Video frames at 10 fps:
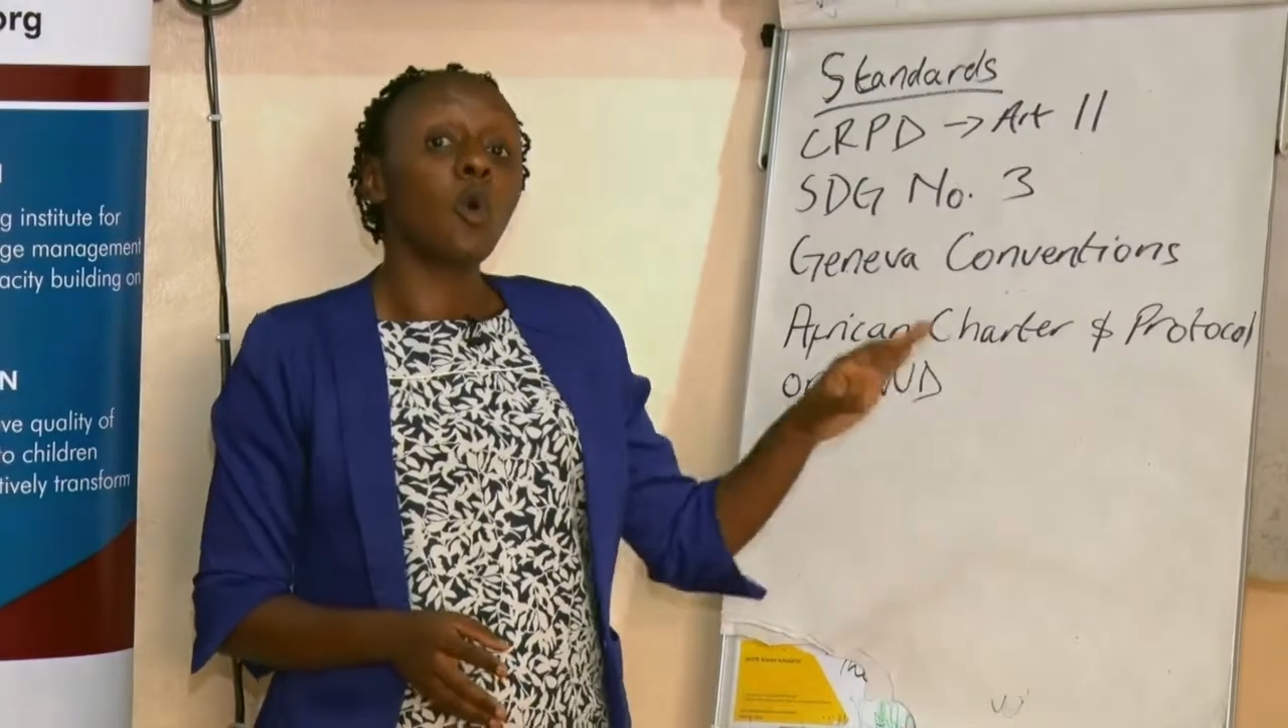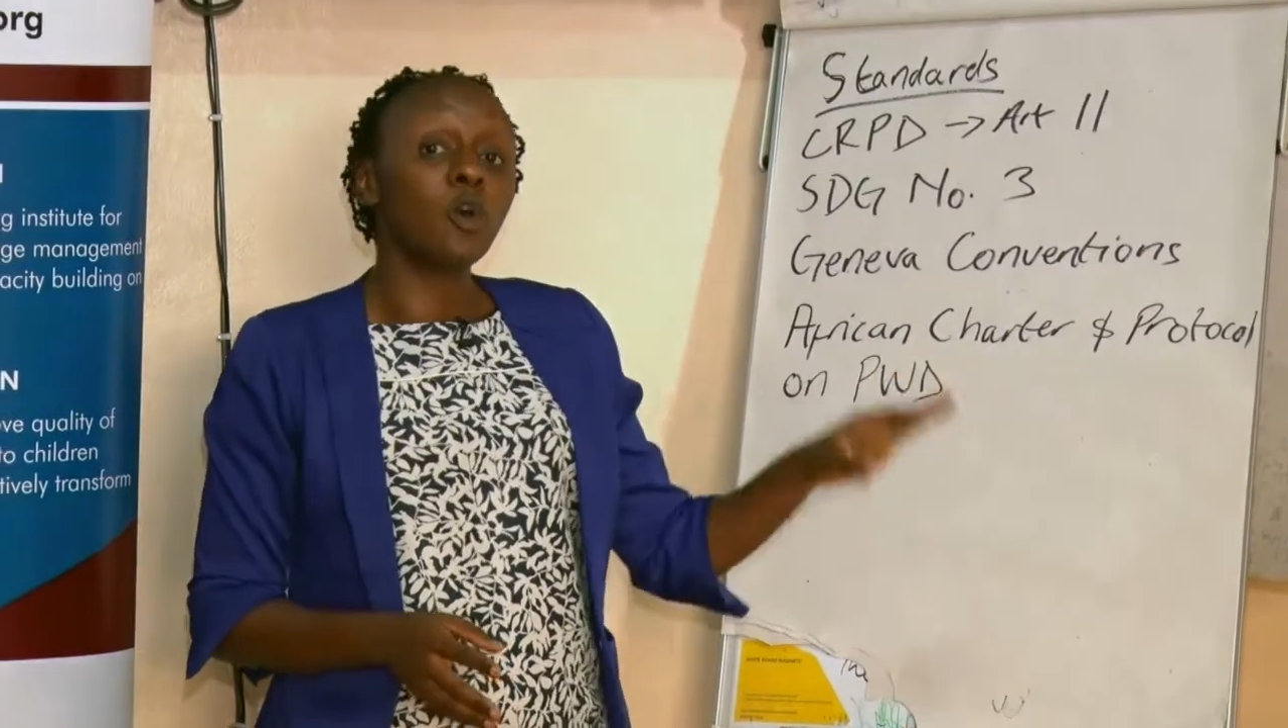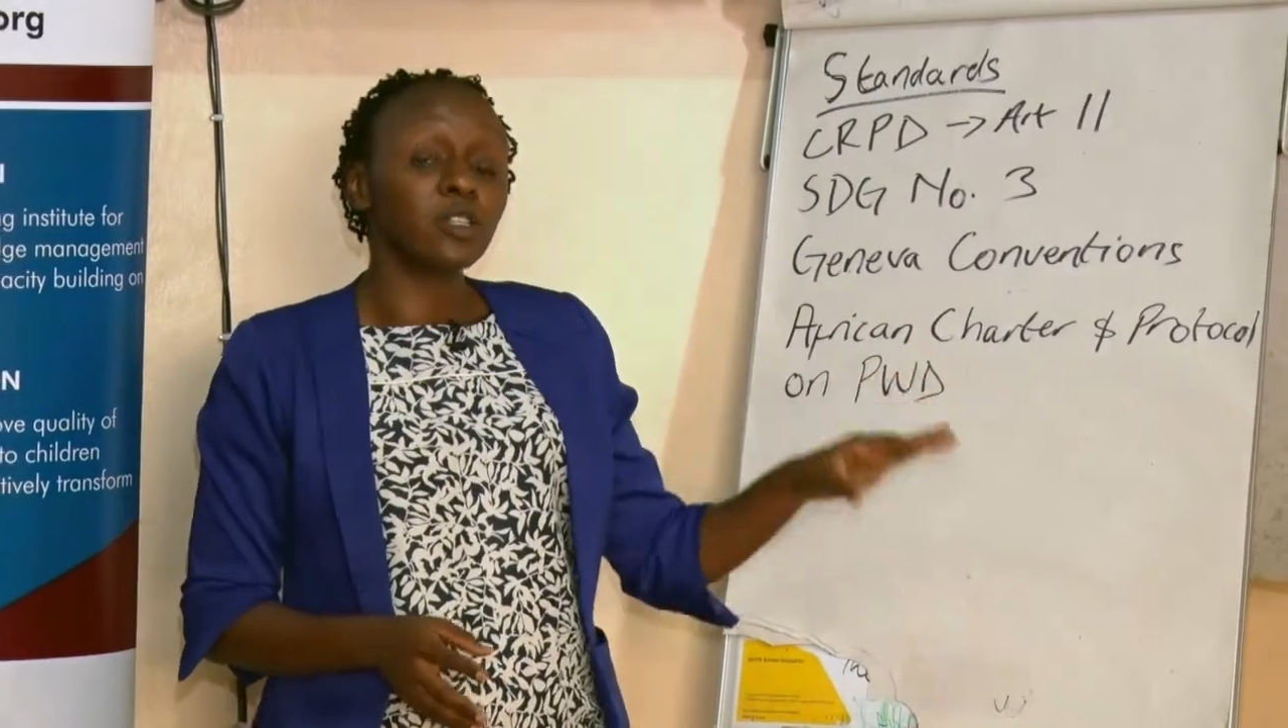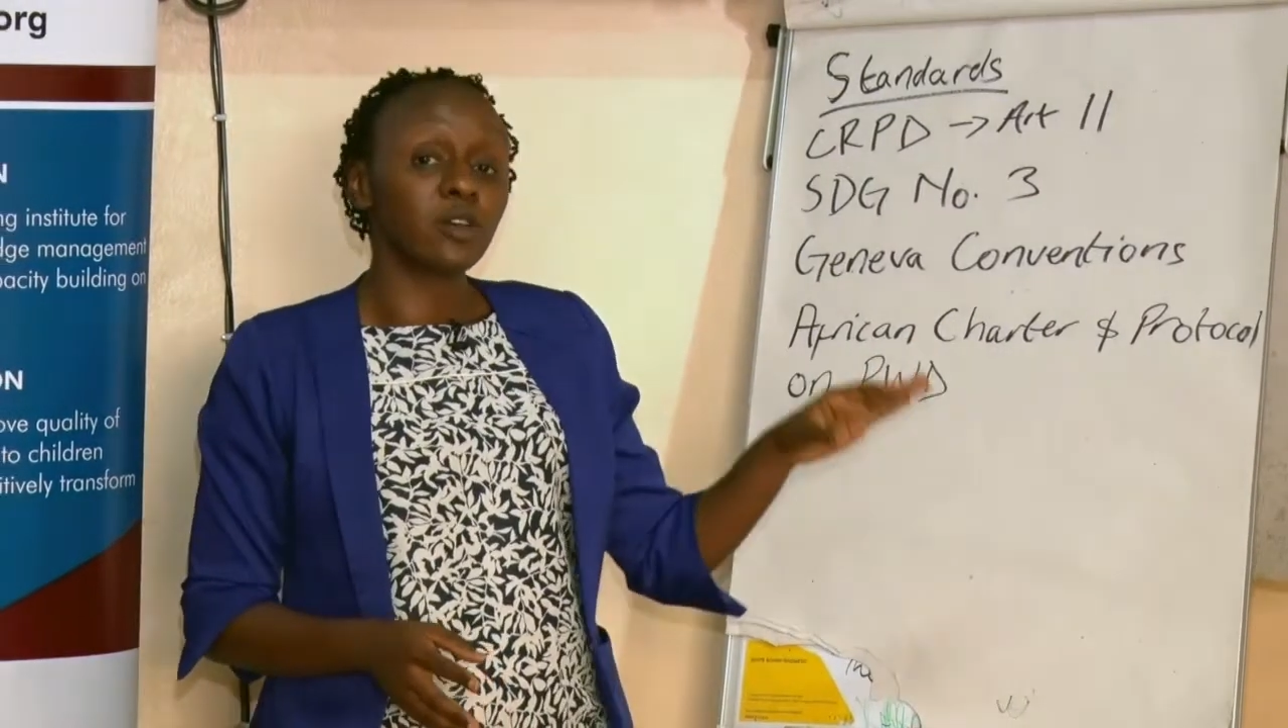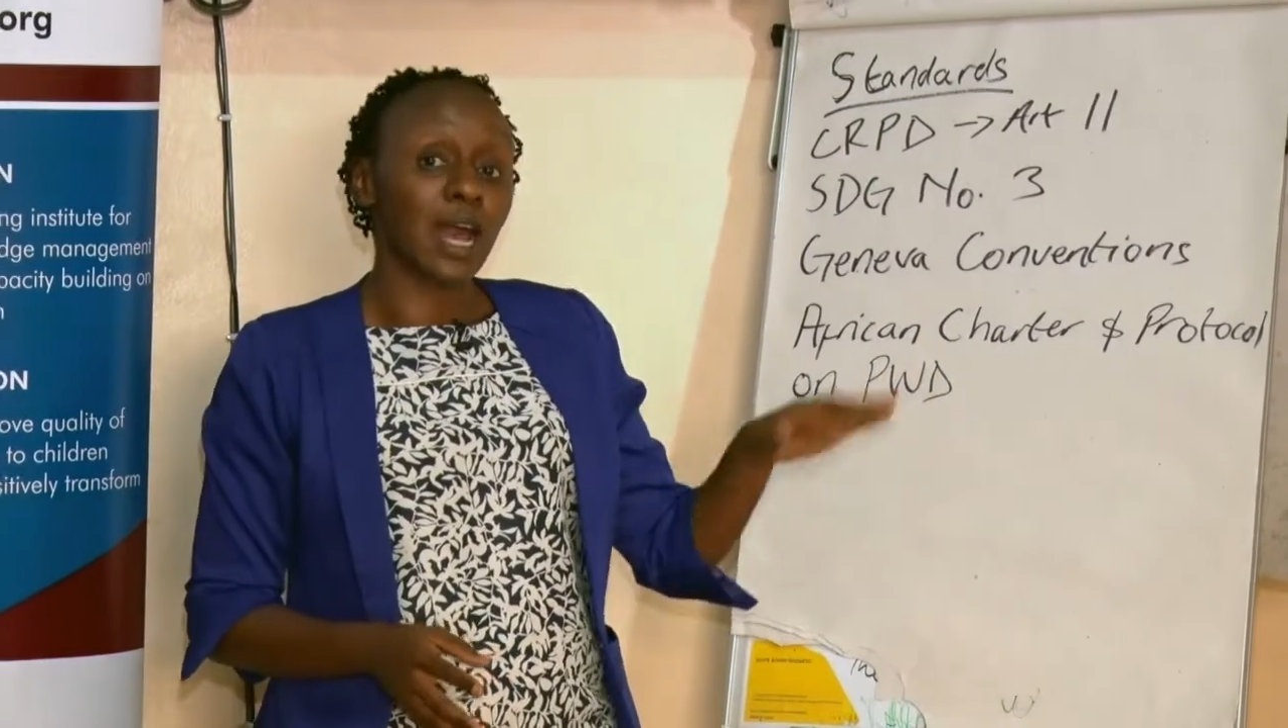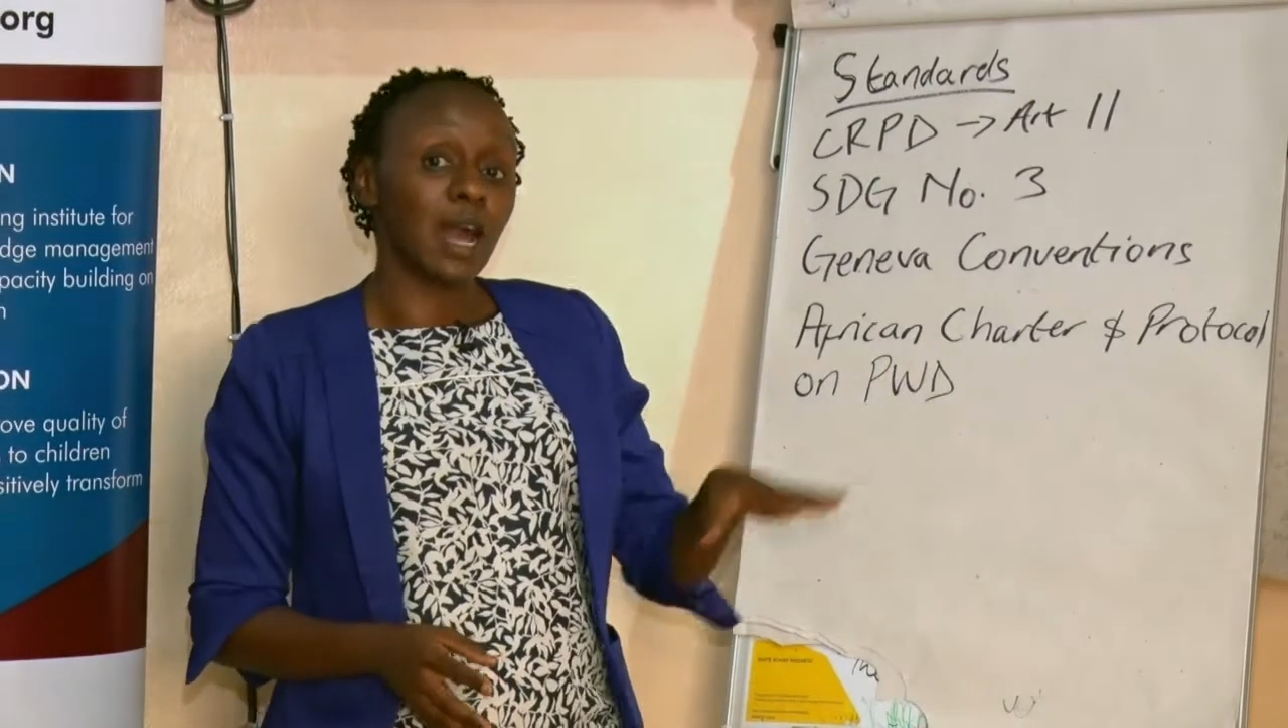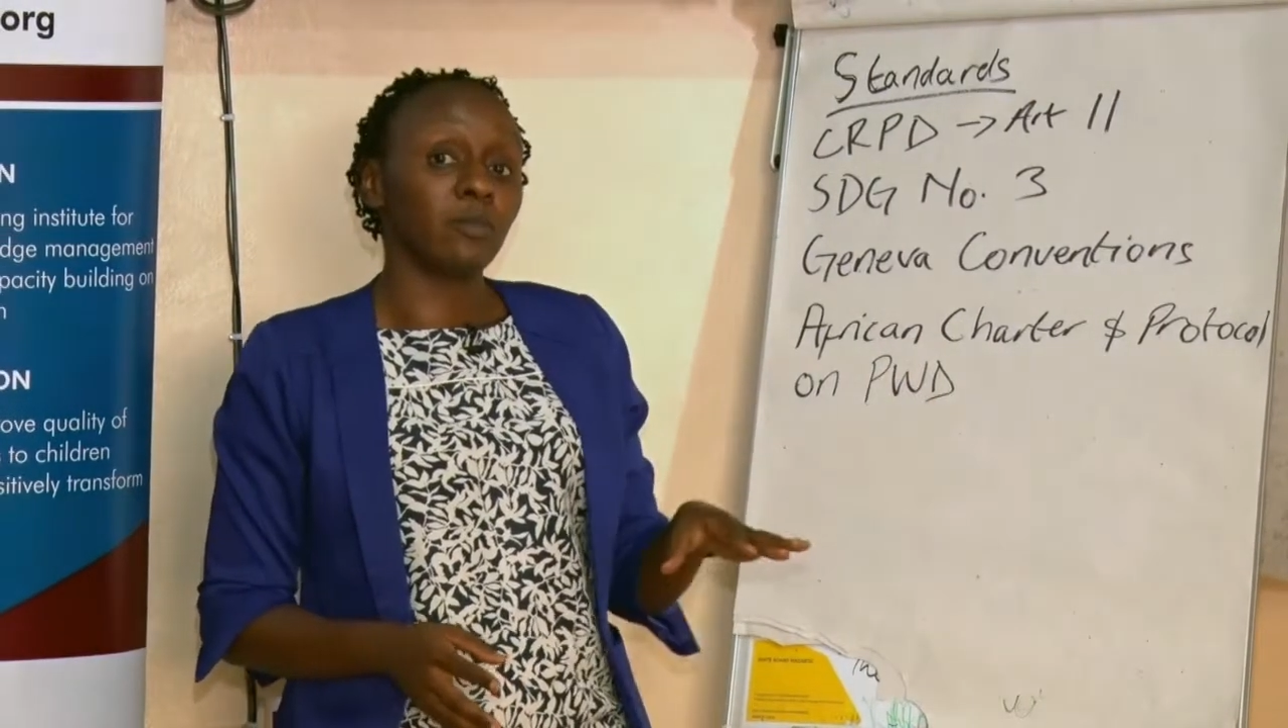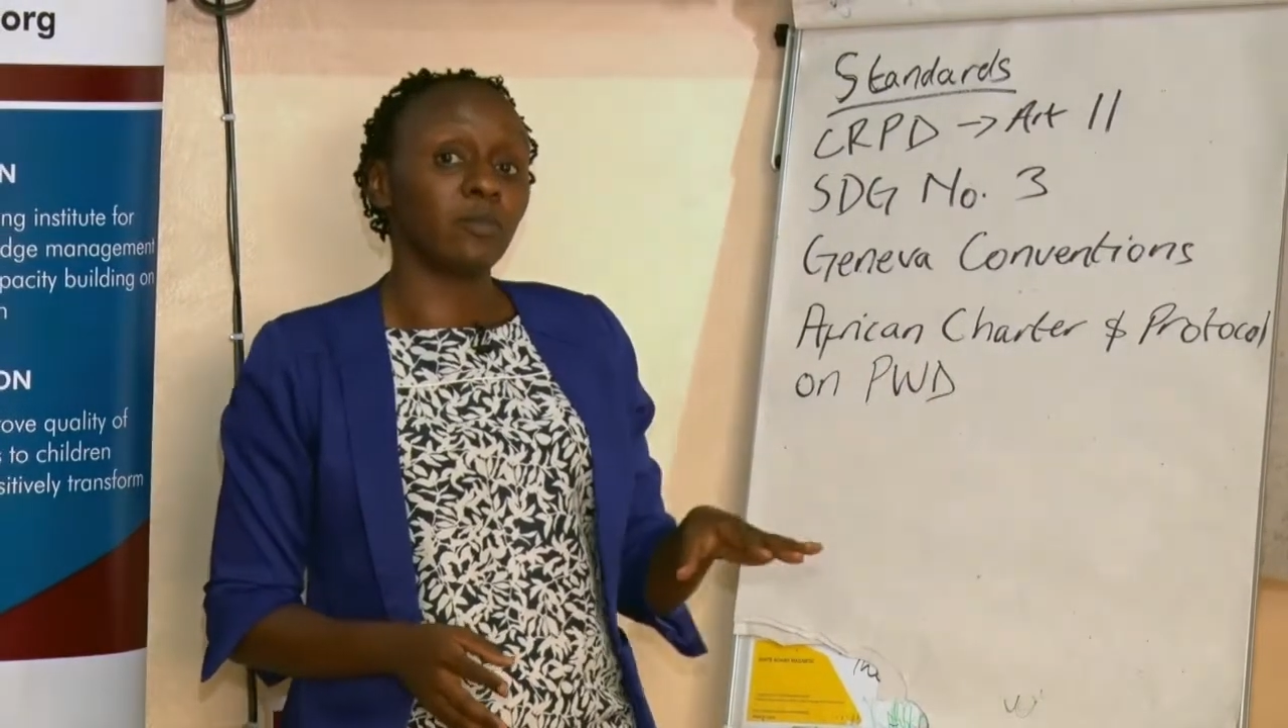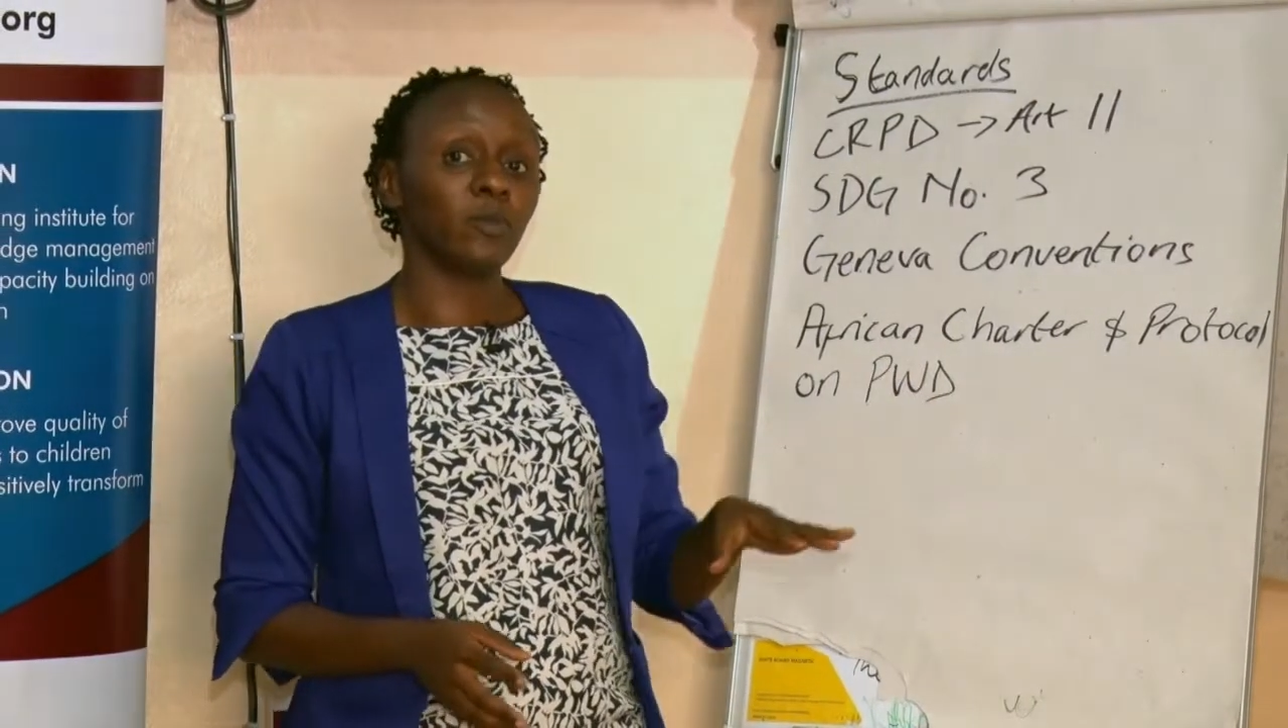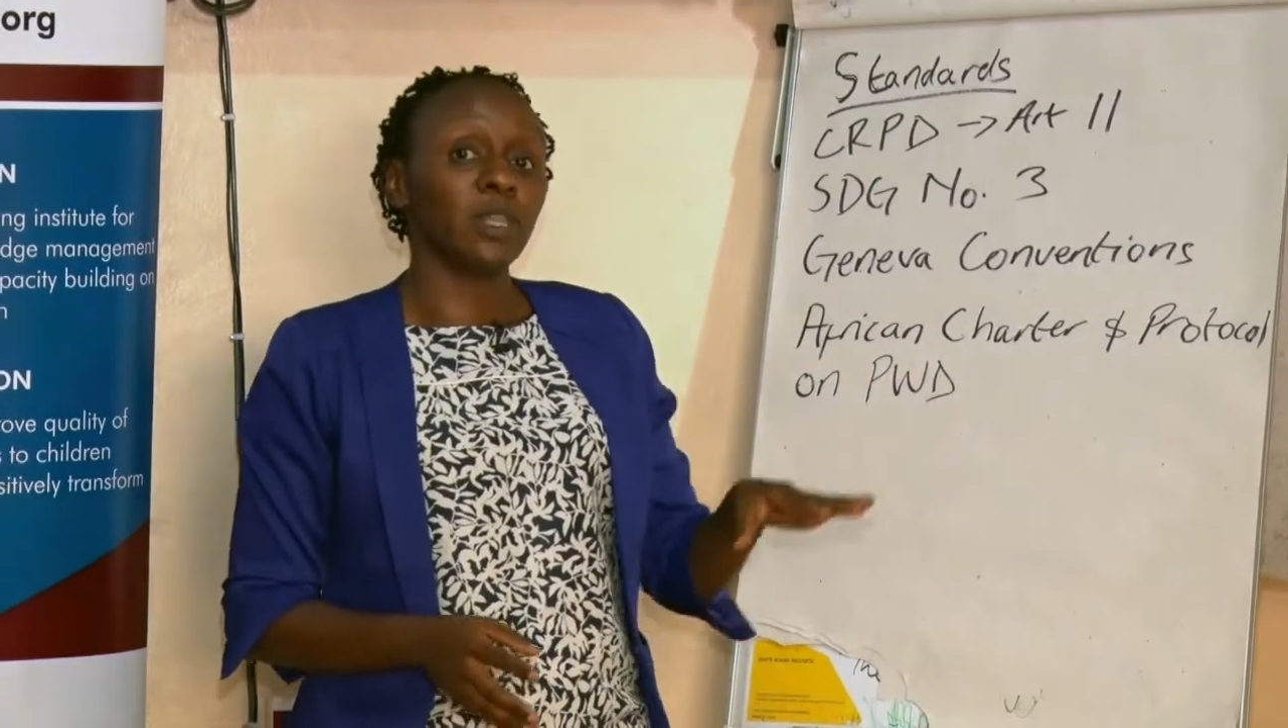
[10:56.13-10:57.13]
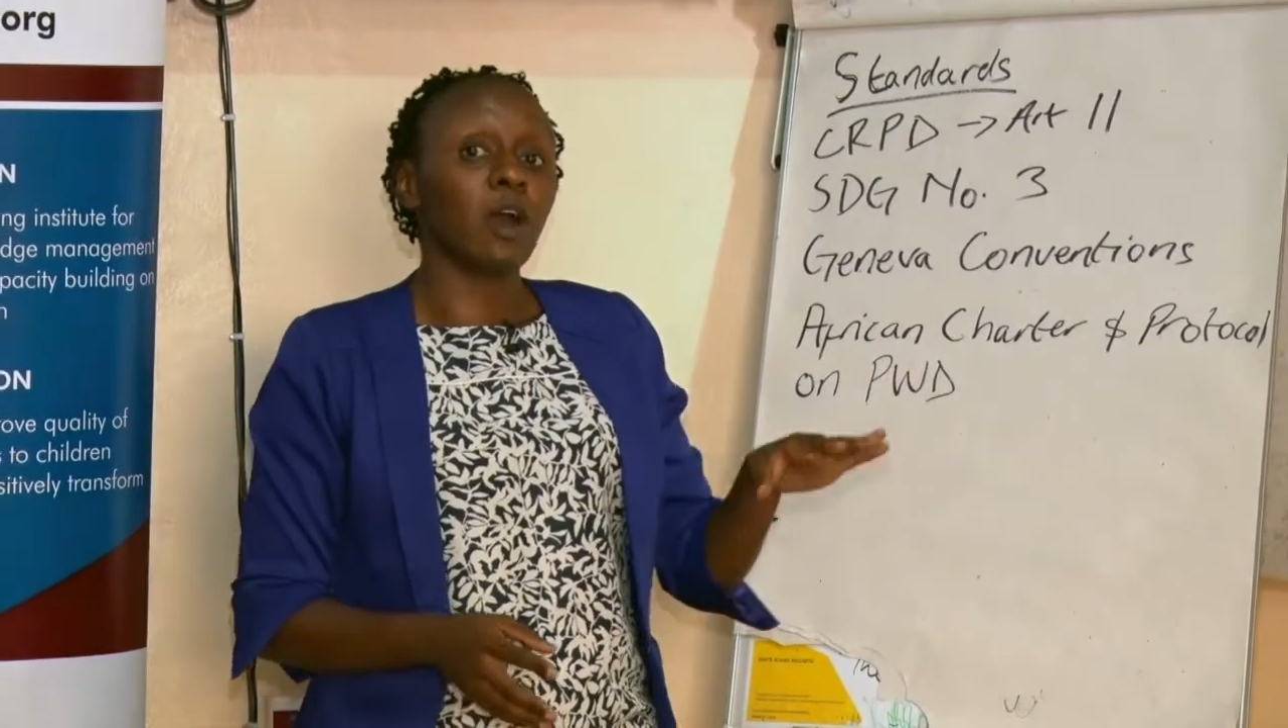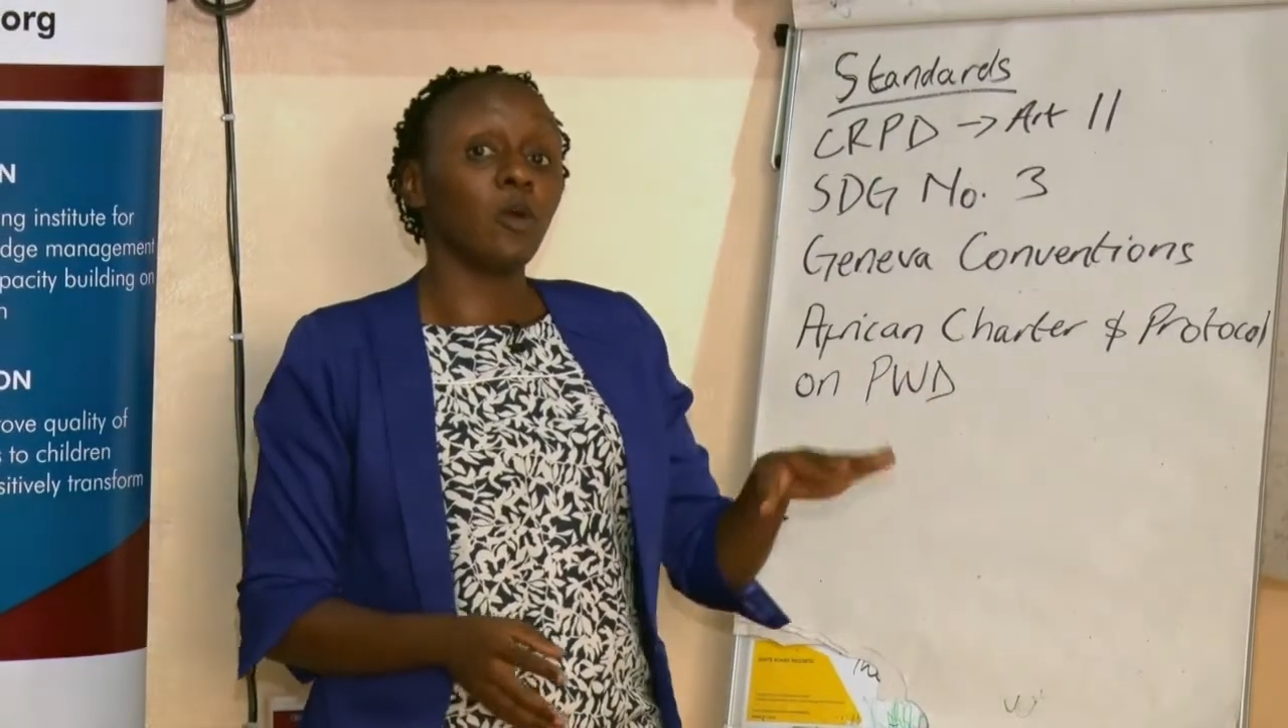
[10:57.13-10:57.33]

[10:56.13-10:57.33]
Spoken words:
also come with their